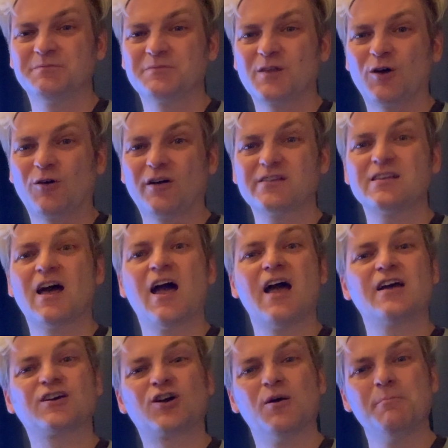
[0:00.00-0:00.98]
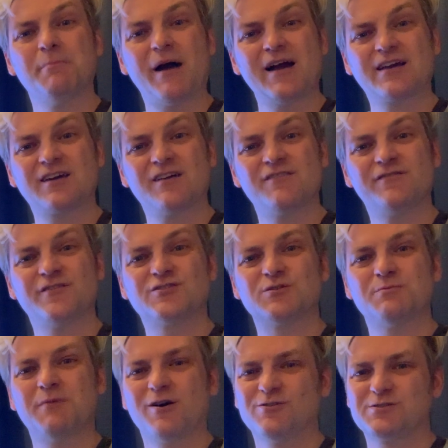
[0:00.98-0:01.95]
All right, come back for
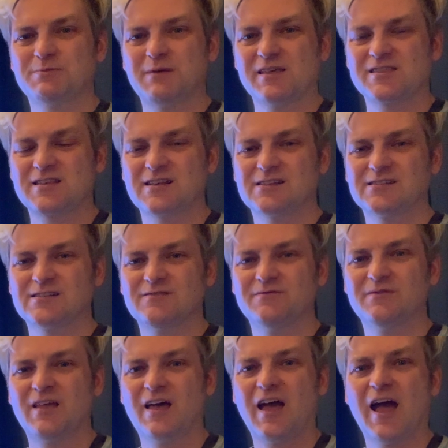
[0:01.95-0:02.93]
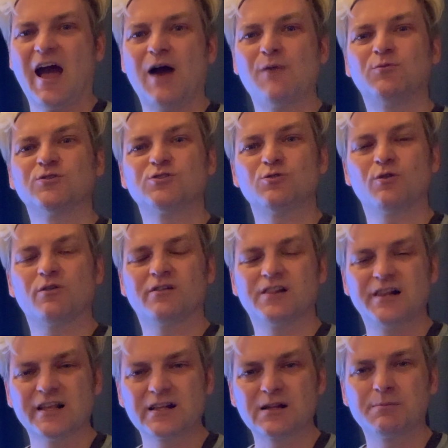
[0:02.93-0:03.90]
tomorrow's maths lesson and we'll do a
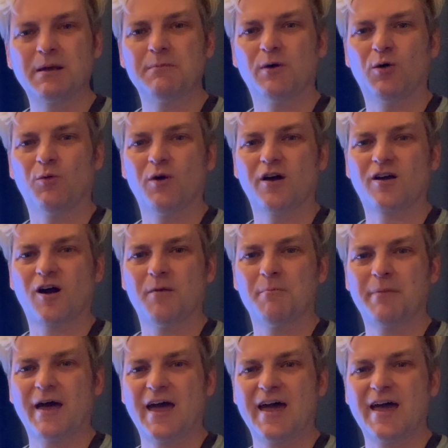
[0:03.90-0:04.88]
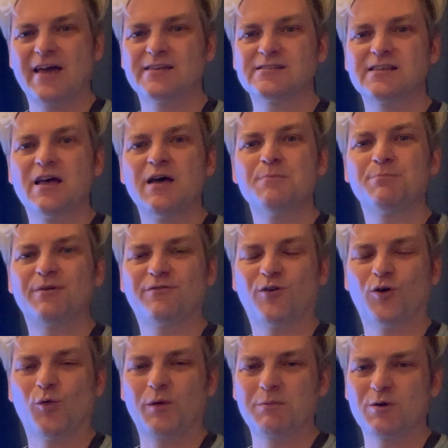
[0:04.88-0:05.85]
little bit more work on pairs
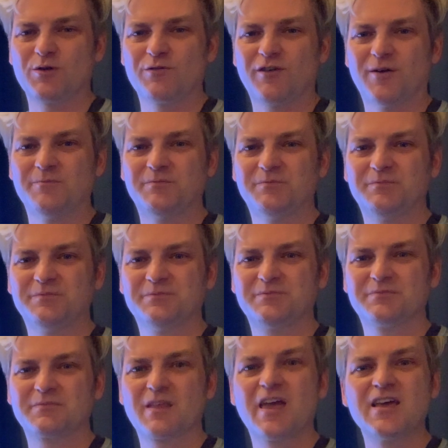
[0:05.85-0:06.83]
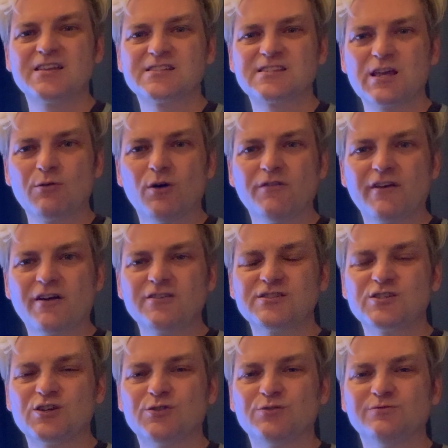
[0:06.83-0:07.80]
before we move on. See you all very
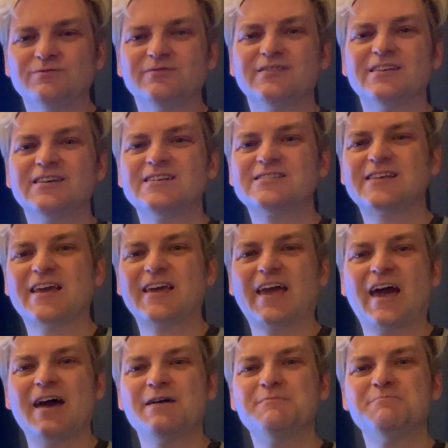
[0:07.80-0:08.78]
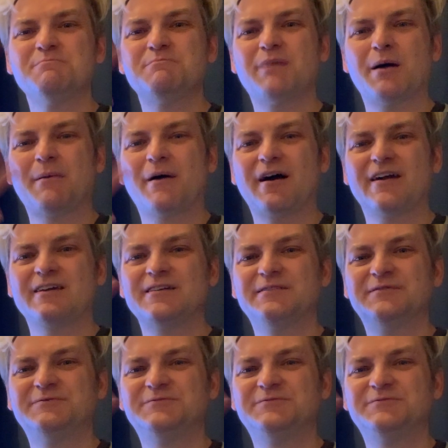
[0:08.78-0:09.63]
soon. Take care. Bye-bye.